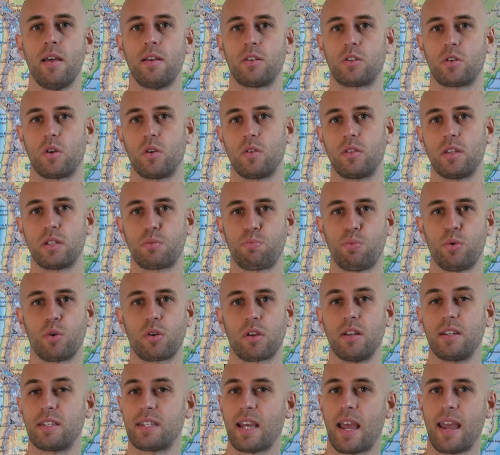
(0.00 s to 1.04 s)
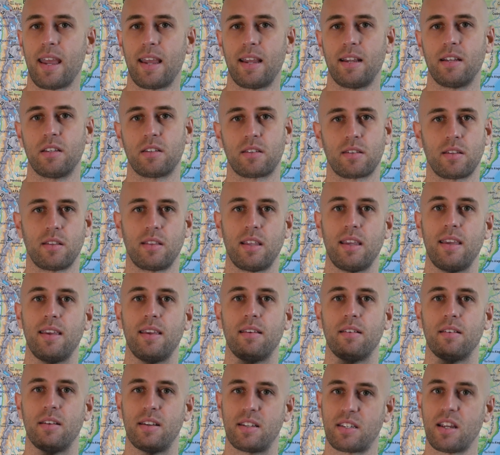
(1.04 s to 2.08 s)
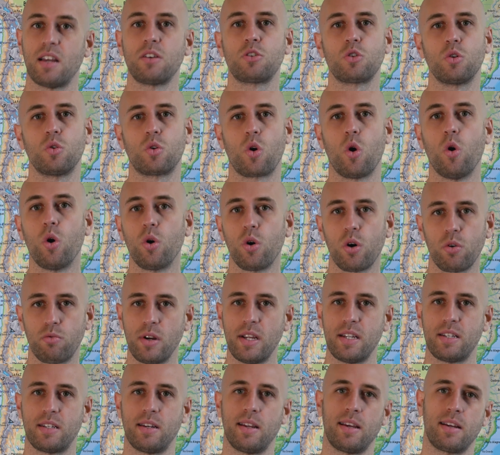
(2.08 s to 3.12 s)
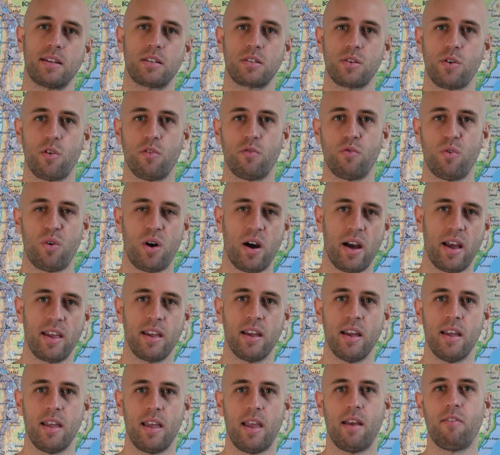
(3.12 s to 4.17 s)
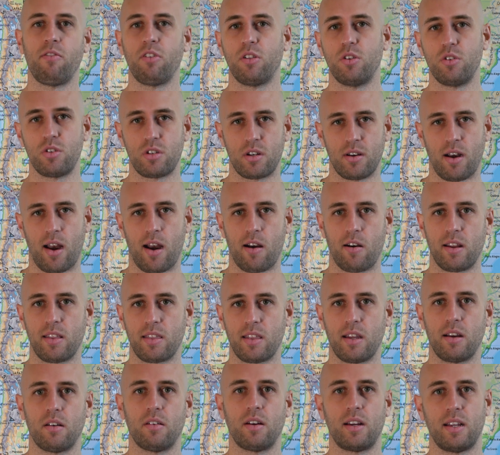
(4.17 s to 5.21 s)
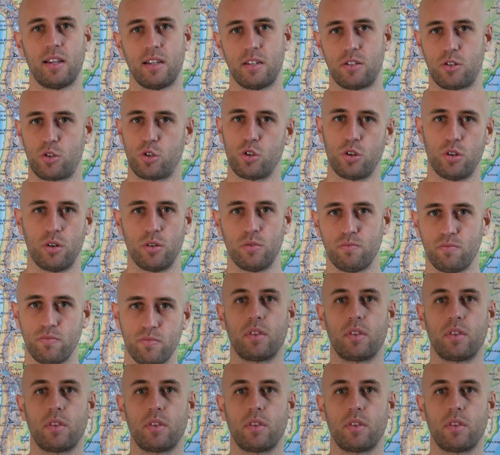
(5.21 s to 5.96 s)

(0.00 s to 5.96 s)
So this book contains the essential core reasonings of why evolutionary theory is true.